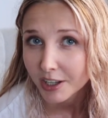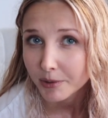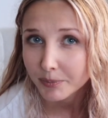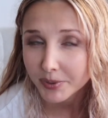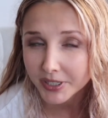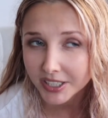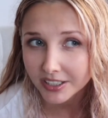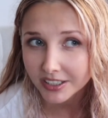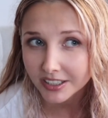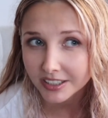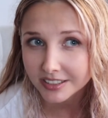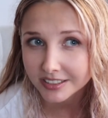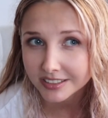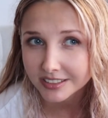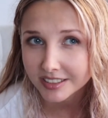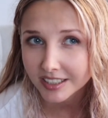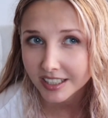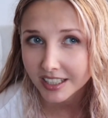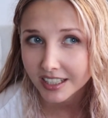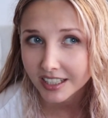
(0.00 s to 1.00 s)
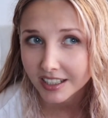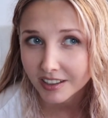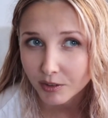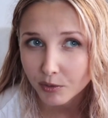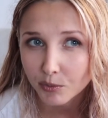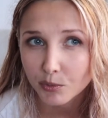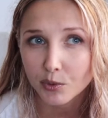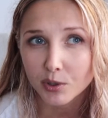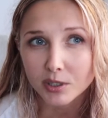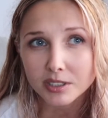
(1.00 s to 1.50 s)
Because
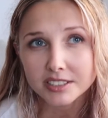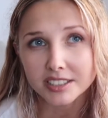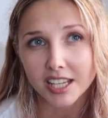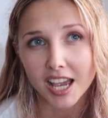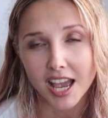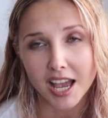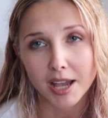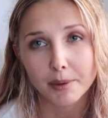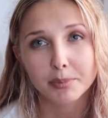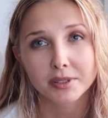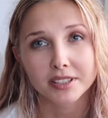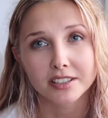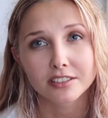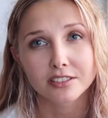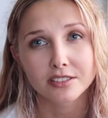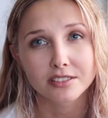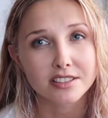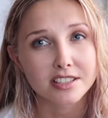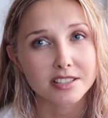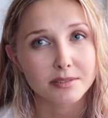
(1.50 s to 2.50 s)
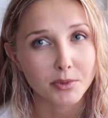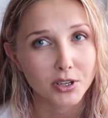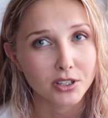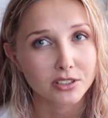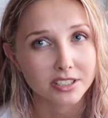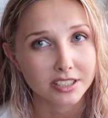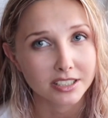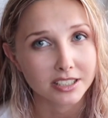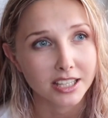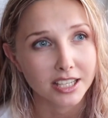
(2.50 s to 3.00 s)
what's happening on
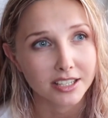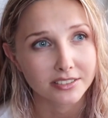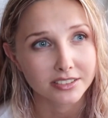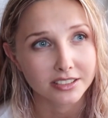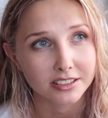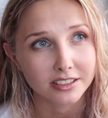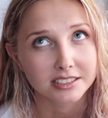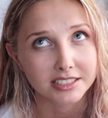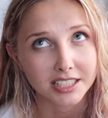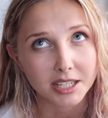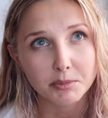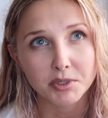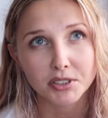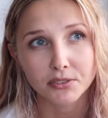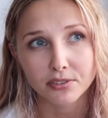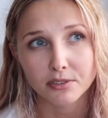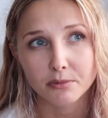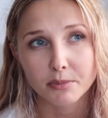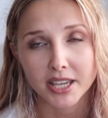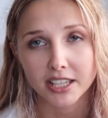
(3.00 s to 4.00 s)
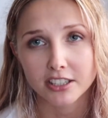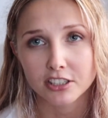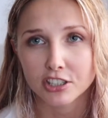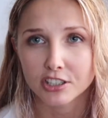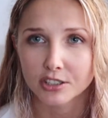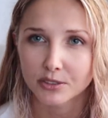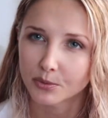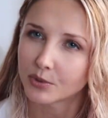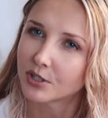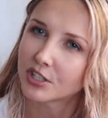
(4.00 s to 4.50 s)
semiotic level? Some
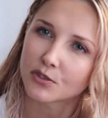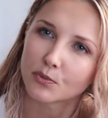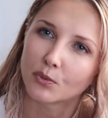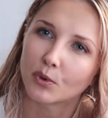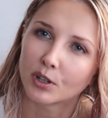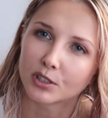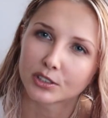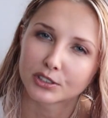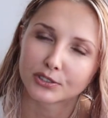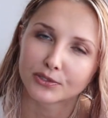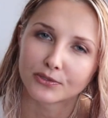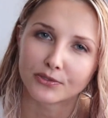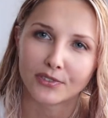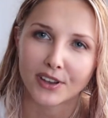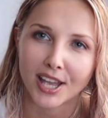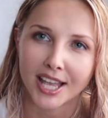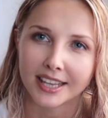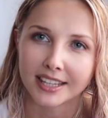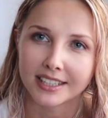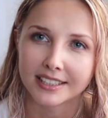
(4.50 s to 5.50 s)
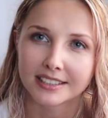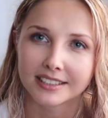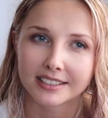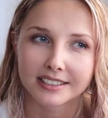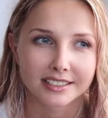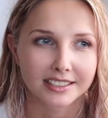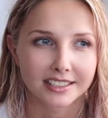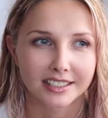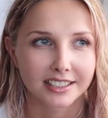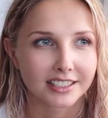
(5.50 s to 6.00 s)
information which was valid
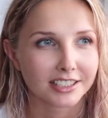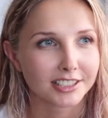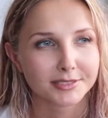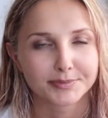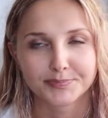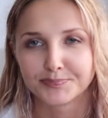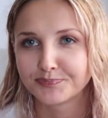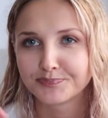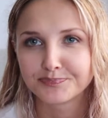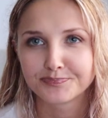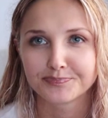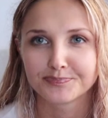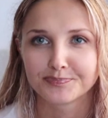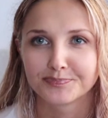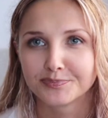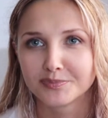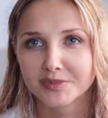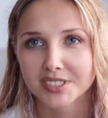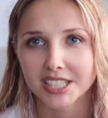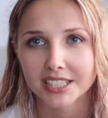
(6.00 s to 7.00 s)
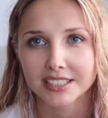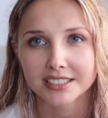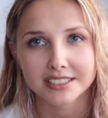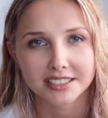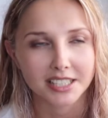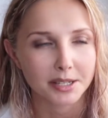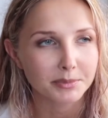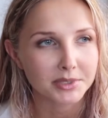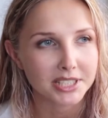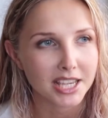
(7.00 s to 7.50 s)
just
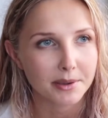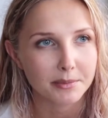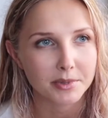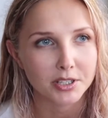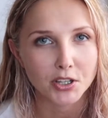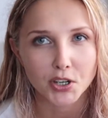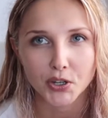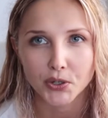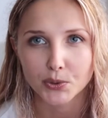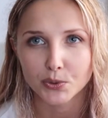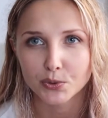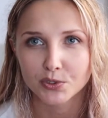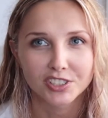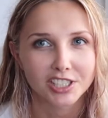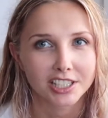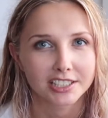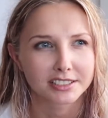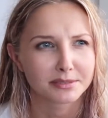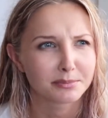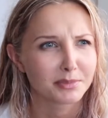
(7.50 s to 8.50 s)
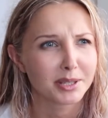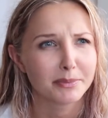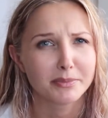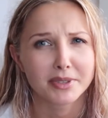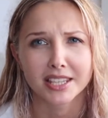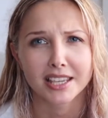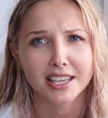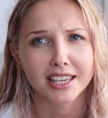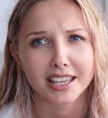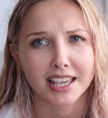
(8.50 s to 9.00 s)
some time ago, just
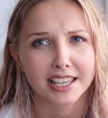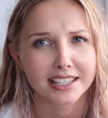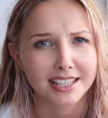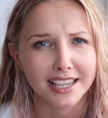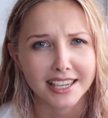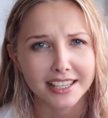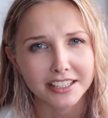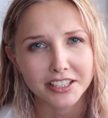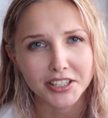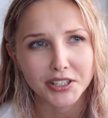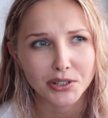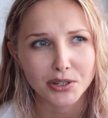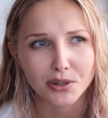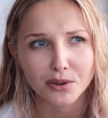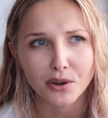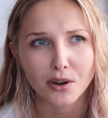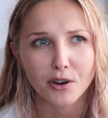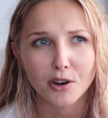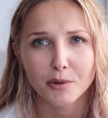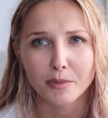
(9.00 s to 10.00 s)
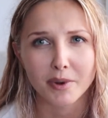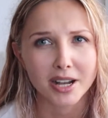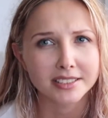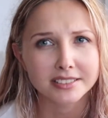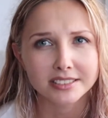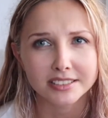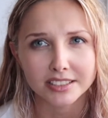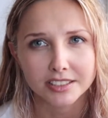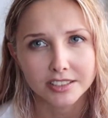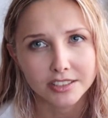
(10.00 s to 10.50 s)
maybe a day ago or a
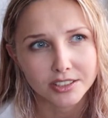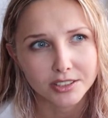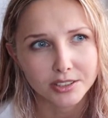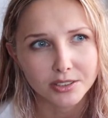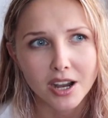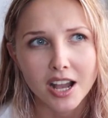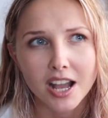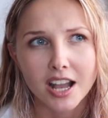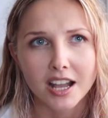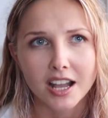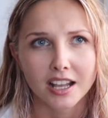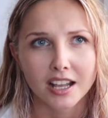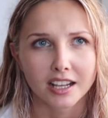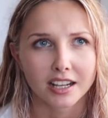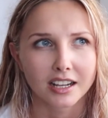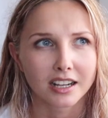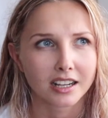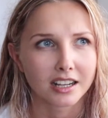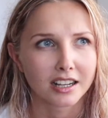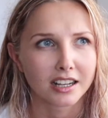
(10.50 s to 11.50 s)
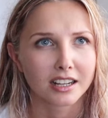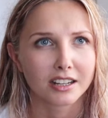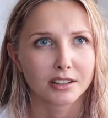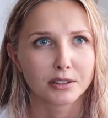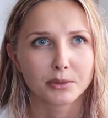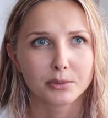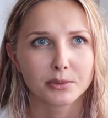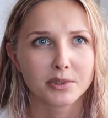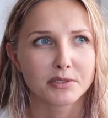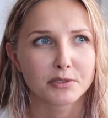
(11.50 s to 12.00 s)
month ago,
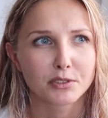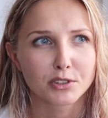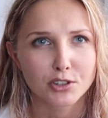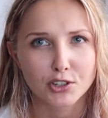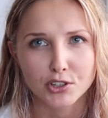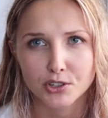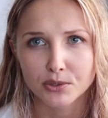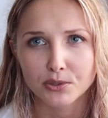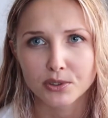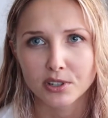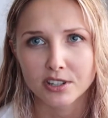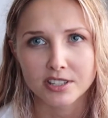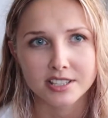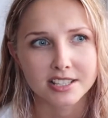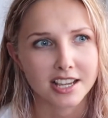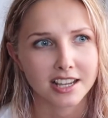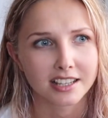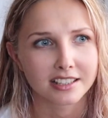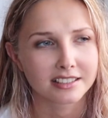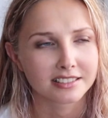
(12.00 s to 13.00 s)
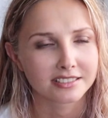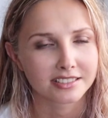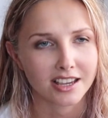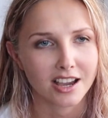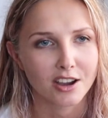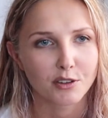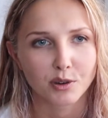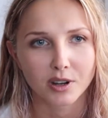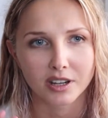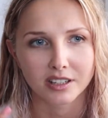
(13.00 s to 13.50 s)
we were sure that
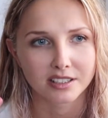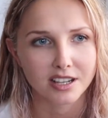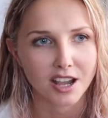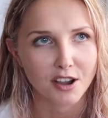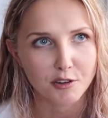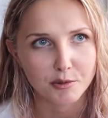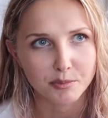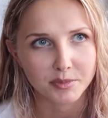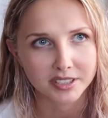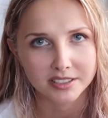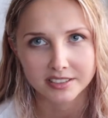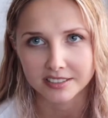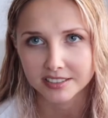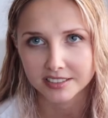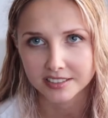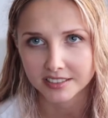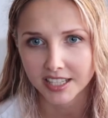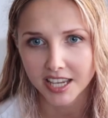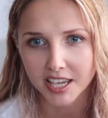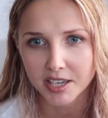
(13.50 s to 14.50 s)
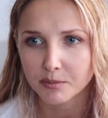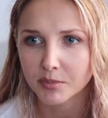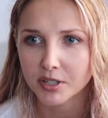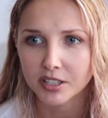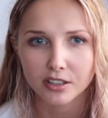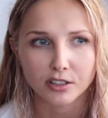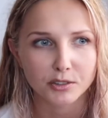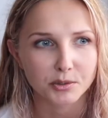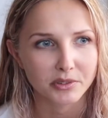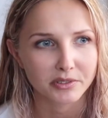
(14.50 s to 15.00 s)
our government is
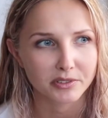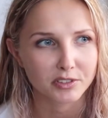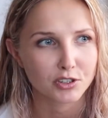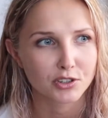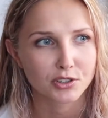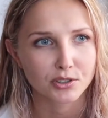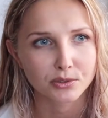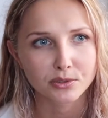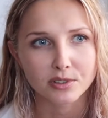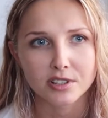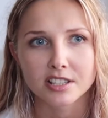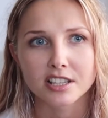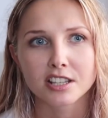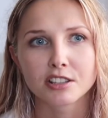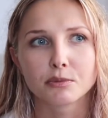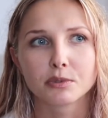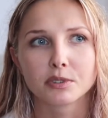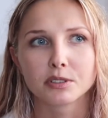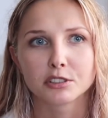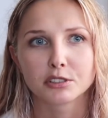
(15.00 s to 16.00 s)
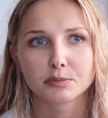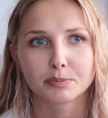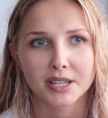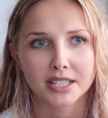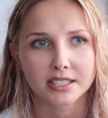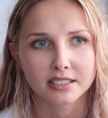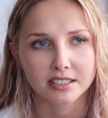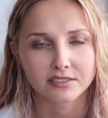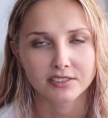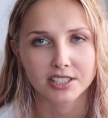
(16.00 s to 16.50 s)
stable, or we were sure that we'll
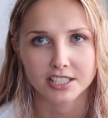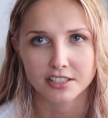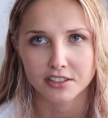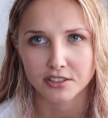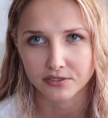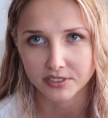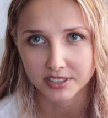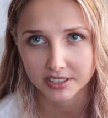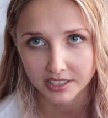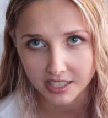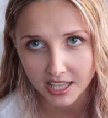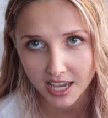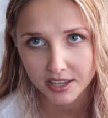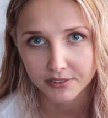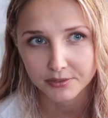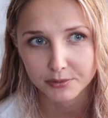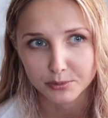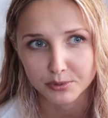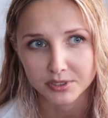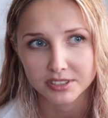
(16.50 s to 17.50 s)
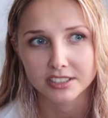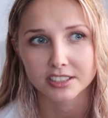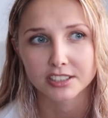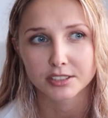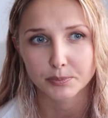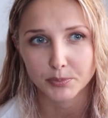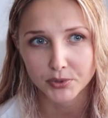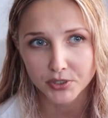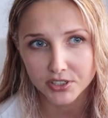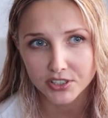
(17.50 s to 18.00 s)
spend the rest of the life with
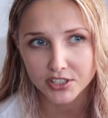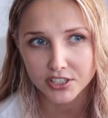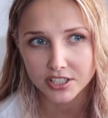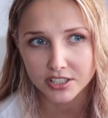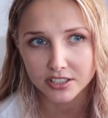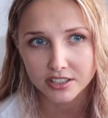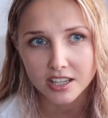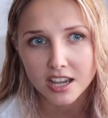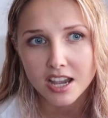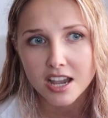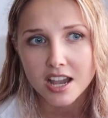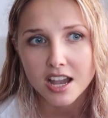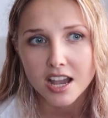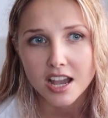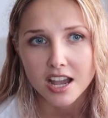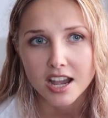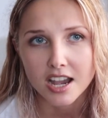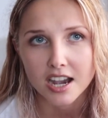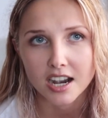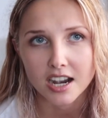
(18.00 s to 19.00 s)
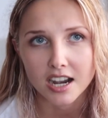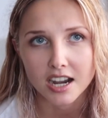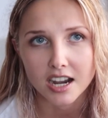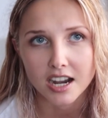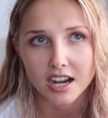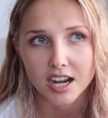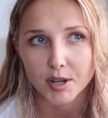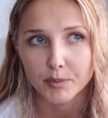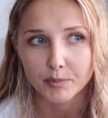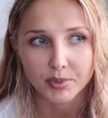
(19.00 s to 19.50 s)
this person,
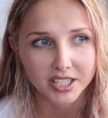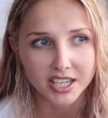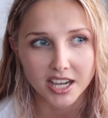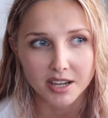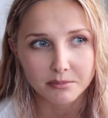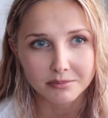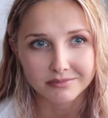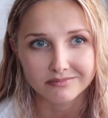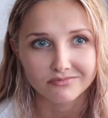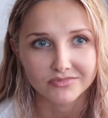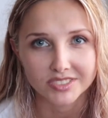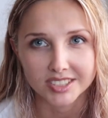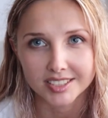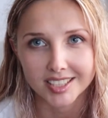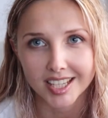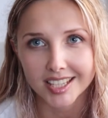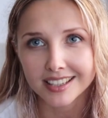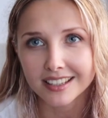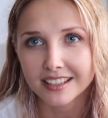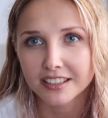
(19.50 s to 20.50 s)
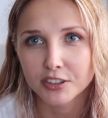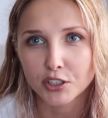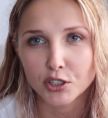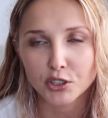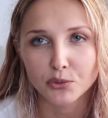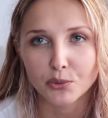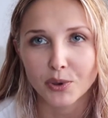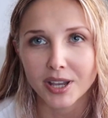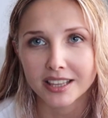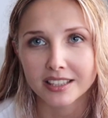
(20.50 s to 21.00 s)
become suddenly
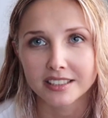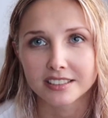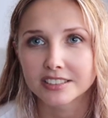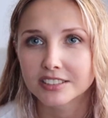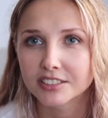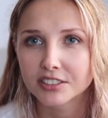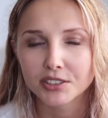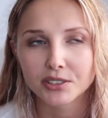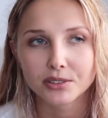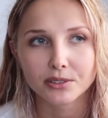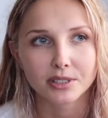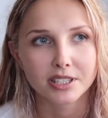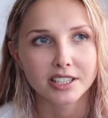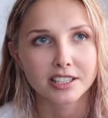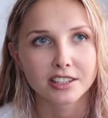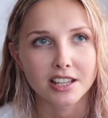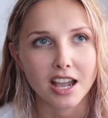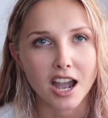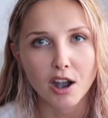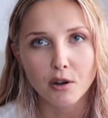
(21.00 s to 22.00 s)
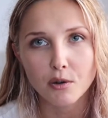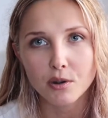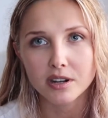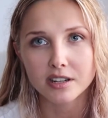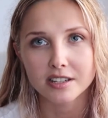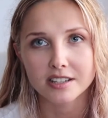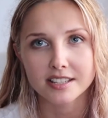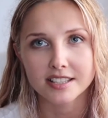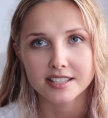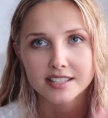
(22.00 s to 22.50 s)
not valid. So in
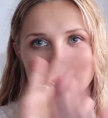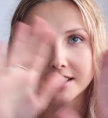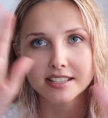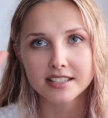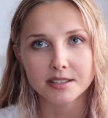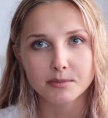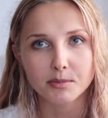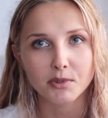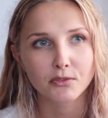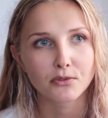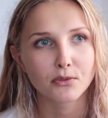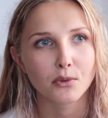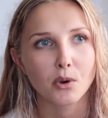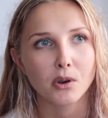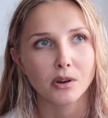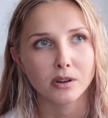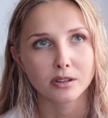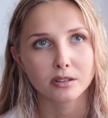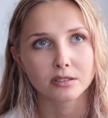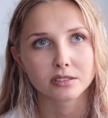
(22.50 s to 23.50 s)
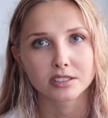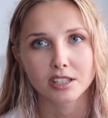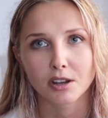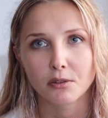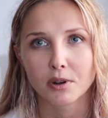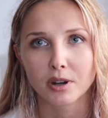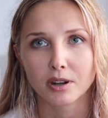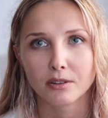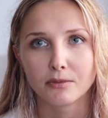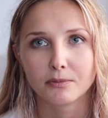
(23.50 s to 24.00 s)
our system of values,
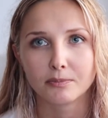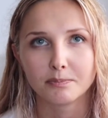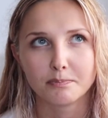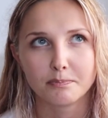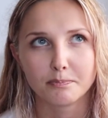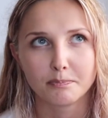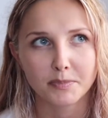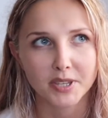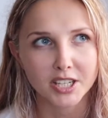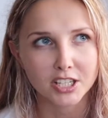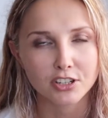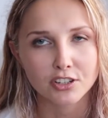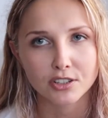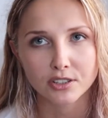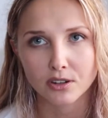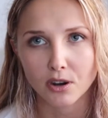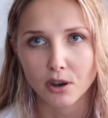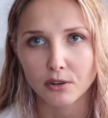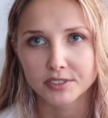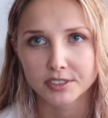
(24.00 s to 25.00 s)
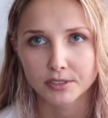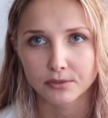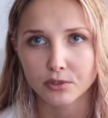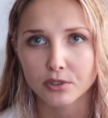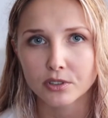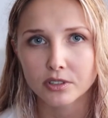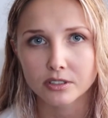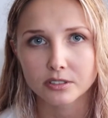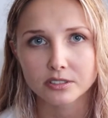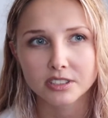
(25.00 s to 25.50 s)
our picture of the
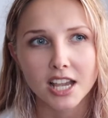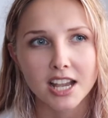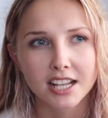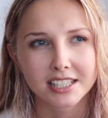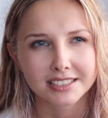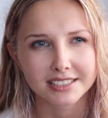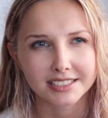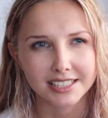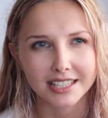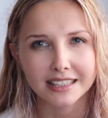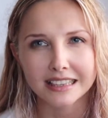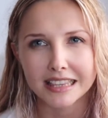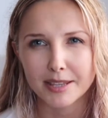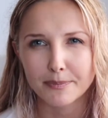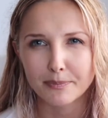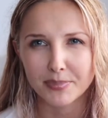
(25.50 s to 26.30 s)
world suddenly